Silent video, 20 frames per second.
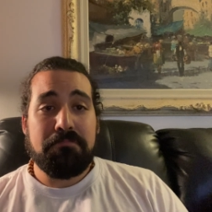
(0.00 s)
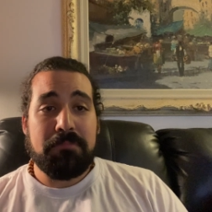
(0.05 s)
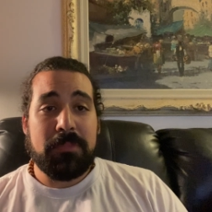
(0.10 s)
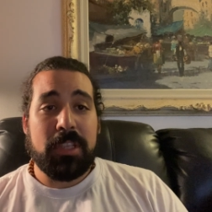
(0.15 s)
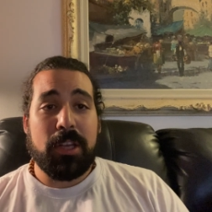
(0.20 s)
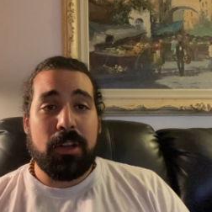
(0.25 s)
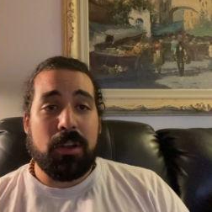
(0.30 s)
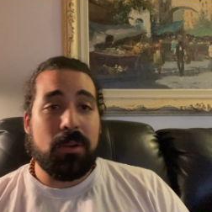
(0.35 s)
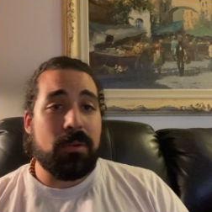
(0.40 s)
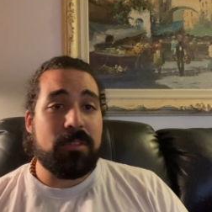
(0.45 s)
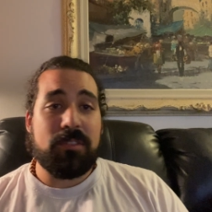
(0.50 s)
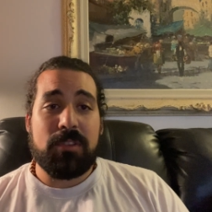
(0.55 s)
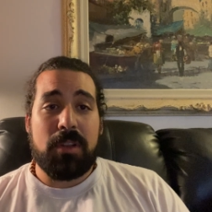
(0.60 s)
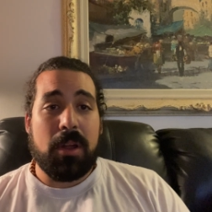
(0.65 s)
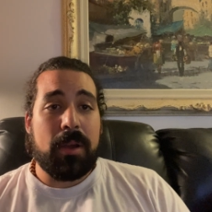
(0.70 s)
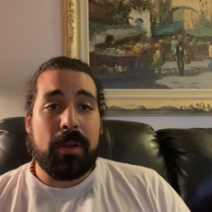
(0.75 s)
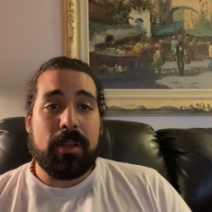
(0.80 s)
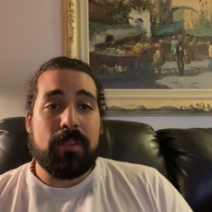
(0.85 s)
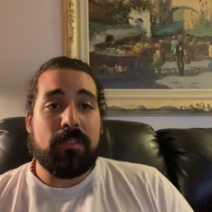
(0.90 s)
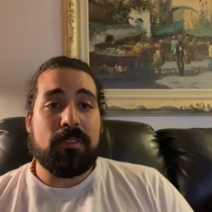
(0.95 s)
You know, as
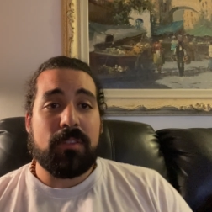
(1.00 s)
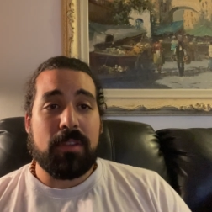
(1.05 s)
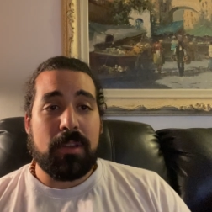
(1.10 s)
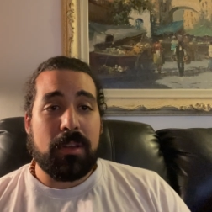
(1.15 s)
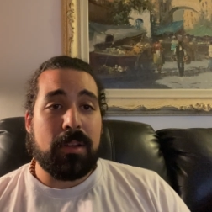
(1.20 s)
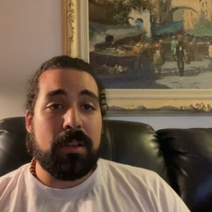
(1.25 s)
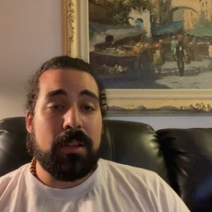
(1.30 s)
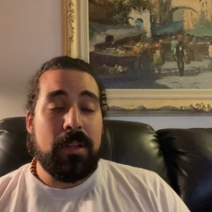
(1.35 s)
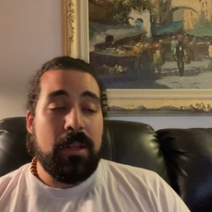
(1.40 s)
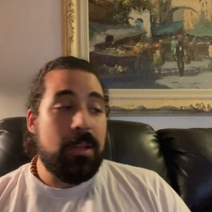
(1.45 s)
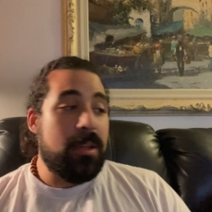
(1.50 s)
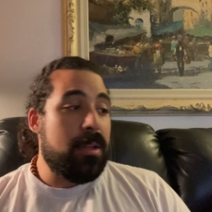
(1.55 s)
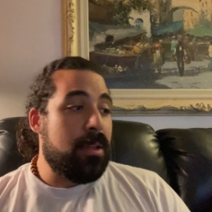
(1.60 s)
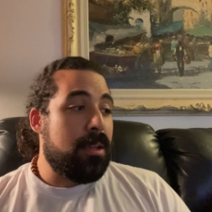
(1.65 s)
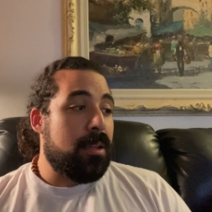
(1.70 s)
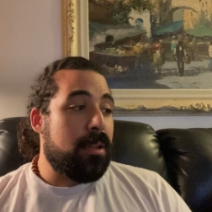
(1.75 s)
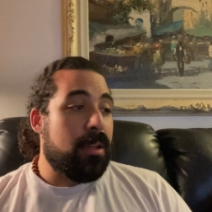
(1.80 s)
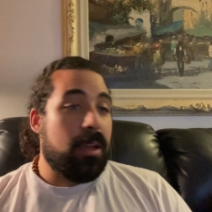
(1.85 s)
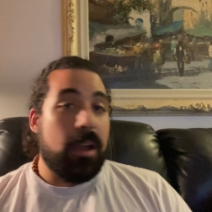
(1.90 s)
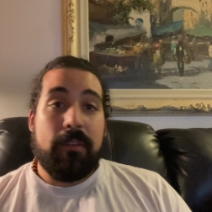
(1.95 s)
long as uh,
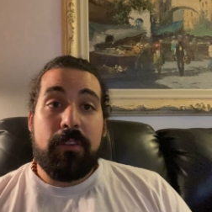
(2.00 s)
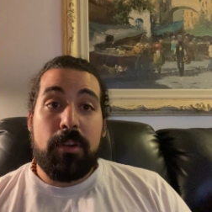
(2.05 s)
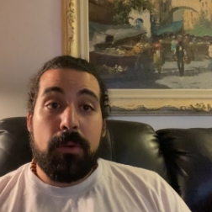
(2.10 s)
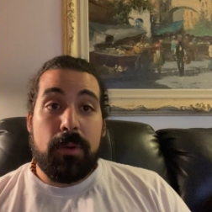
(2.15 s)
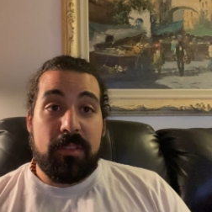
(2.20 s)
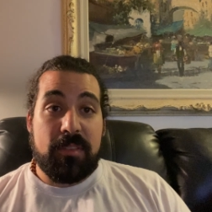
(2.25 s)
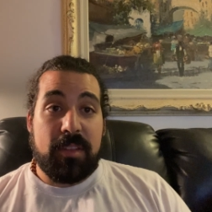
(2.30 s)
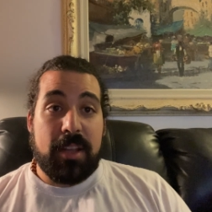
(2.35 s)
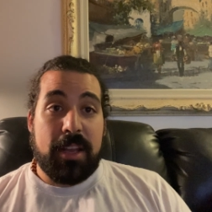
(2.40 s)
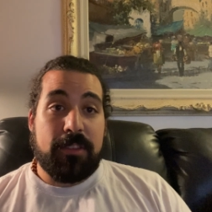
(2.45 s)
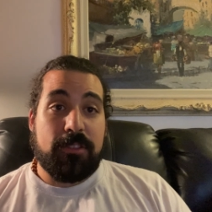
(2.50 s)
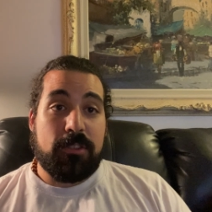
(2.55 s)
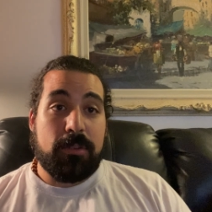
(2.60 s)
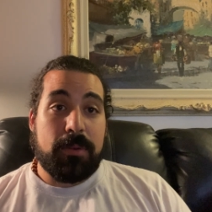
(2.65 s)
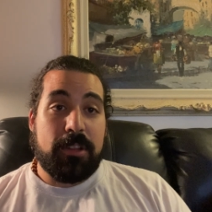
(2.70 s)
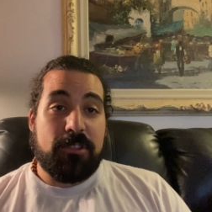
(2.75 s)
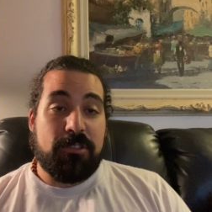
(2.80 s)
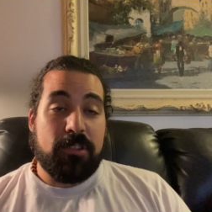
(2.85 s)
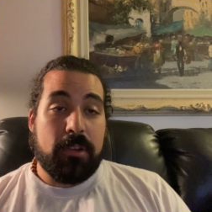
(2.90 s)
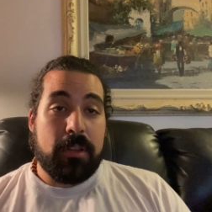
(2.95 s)
everyone's nice to
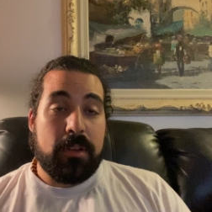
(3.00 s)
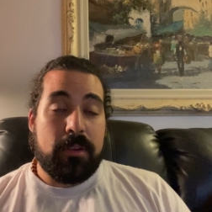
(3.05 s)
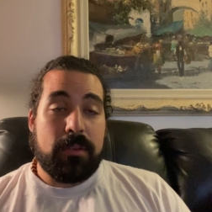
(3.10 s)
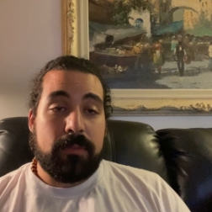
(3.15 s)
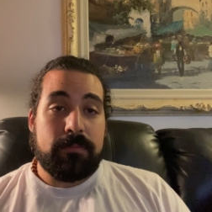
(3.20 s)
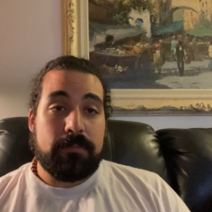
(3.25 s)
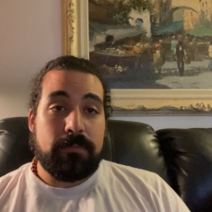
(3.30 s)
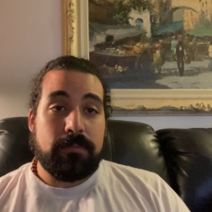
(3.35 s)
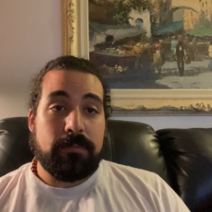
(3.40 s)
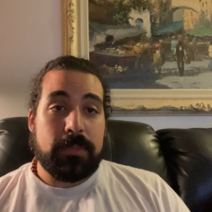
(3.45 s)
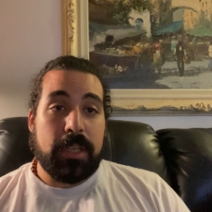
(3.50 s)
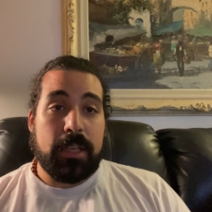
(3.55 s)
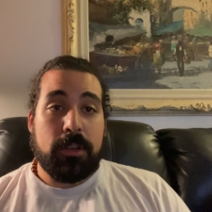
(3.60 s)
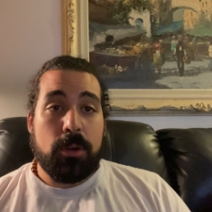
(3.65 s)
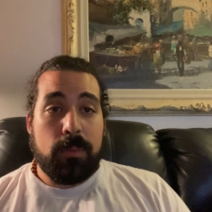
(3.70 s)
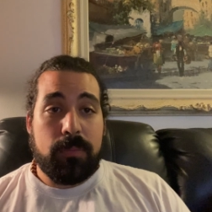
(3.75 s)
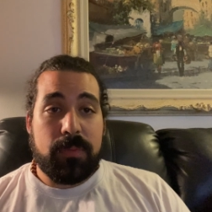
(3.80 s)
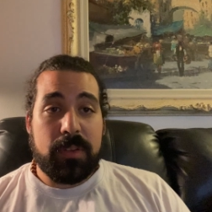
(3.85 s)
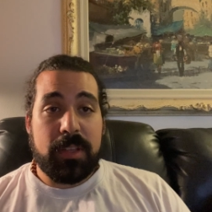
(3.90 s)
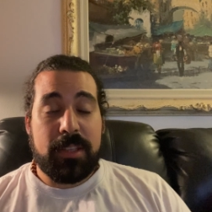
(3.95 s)
each other, and
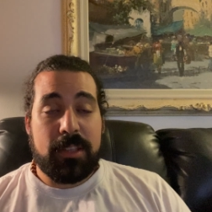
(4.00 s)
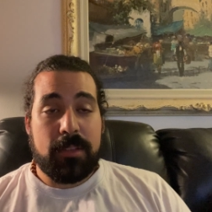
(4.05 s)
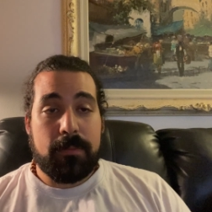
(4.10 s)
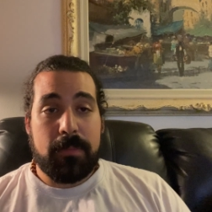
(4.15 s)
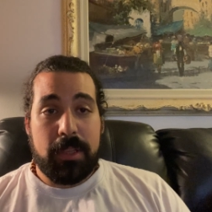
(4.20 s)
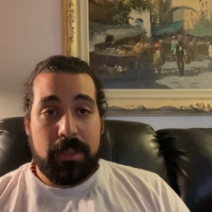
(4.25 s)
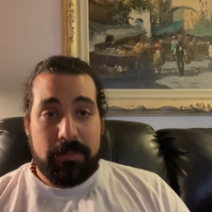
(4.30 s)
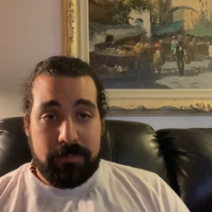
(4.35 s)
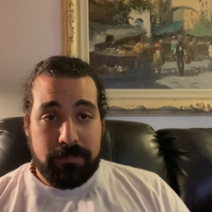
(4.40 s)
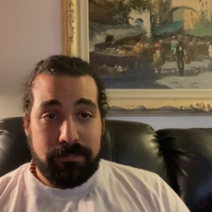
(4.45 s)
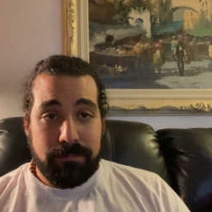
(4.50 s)
hopefully to me